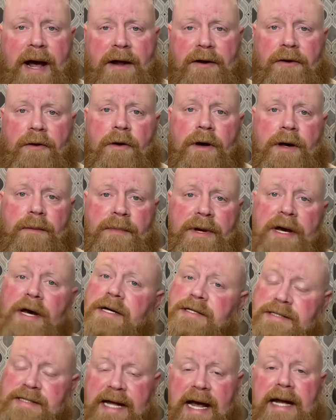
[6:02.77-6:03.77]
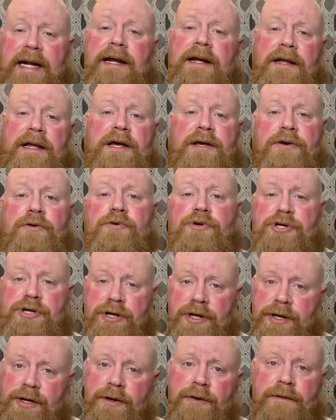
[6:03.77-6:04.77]
doing, because technically you
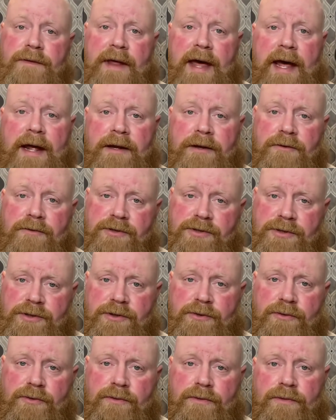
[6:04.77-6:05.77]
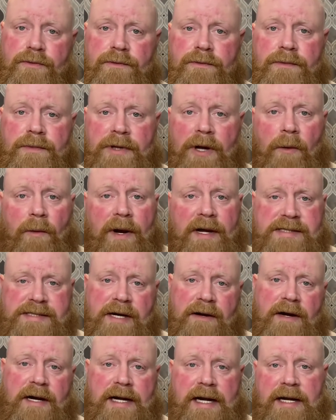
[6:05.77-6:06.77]
should do that. You don't
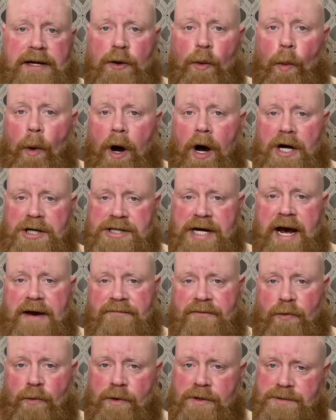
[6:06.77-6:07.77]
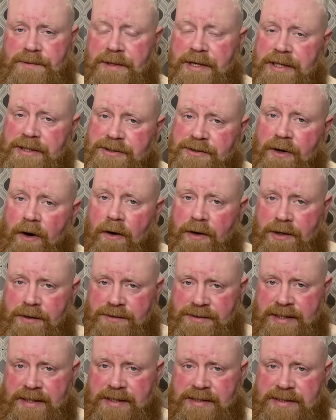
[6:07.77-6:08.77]
necessarily need to wash afterwards because you are
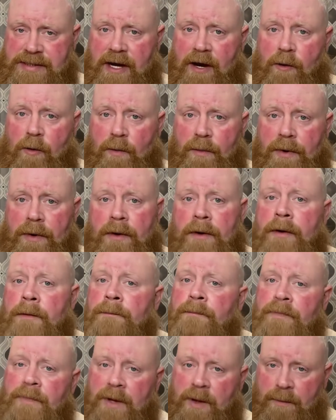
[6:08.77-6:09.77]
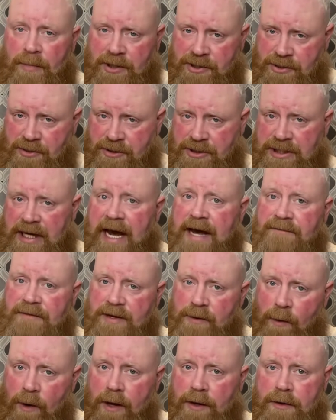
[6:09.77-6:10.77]
using a soap, but you're
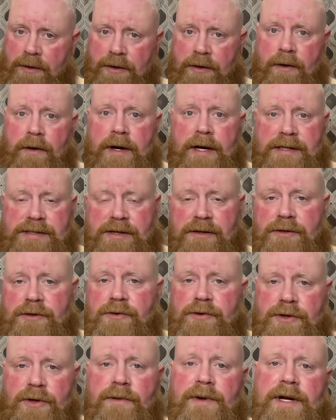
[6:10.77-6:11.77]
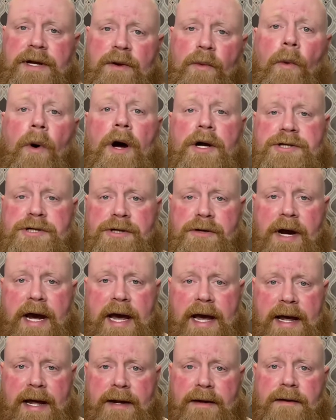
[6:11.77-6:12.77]
shaving while you're doing it. So you do need to wash your
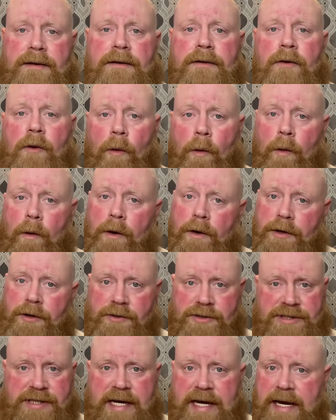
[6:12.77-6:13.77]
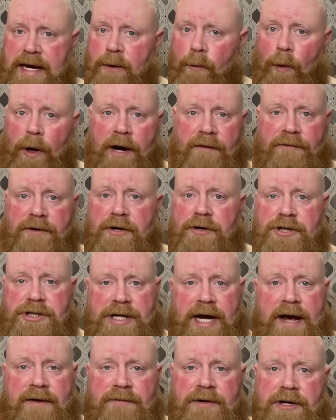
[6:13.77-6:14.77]
head or your skin, whatever you're
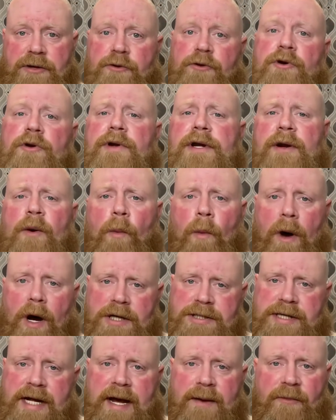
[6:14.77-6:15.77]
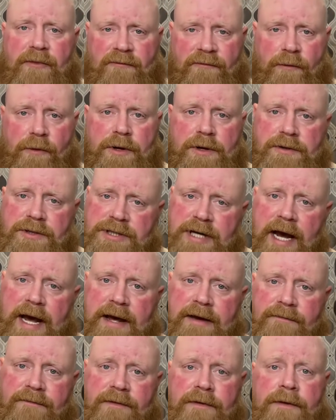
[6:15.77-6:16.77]
shaving, you do need to wash that before you shave.